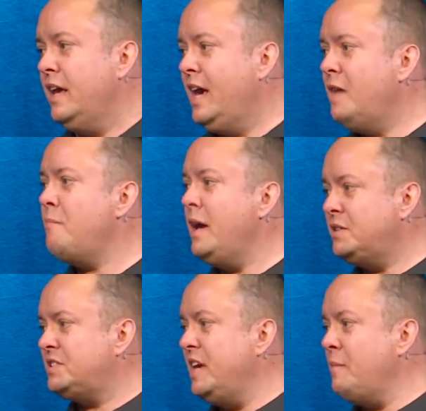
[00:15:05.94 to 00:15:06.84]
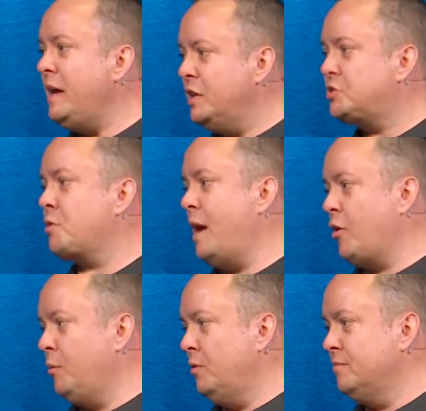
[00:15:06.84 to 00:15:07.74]
it may seem
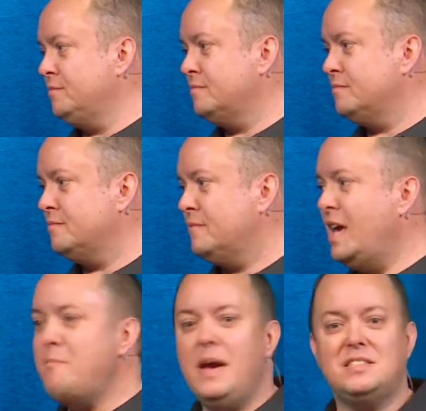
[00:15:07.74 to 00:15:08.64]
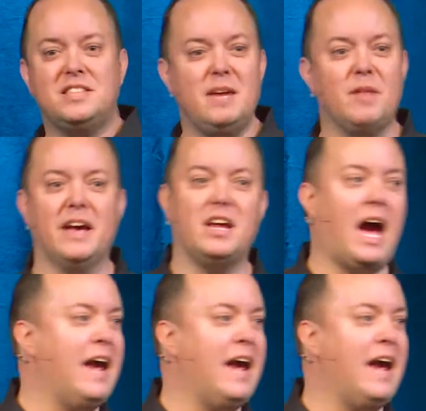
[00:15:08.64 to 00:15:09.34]
insurmountable. It may seem like